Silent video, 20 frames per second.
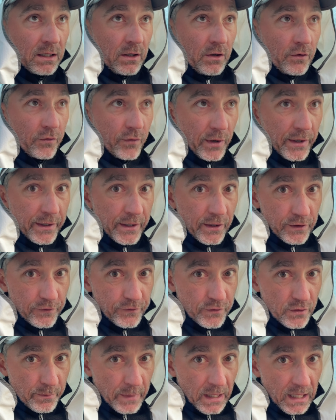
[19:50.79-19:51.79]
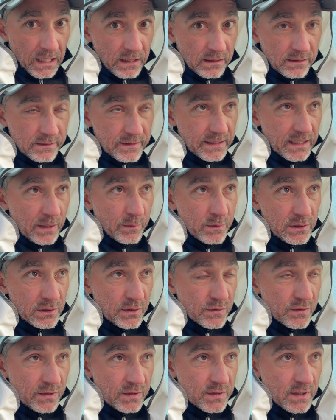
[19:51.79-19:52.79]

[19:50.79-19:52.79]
for another few miles, and I was losing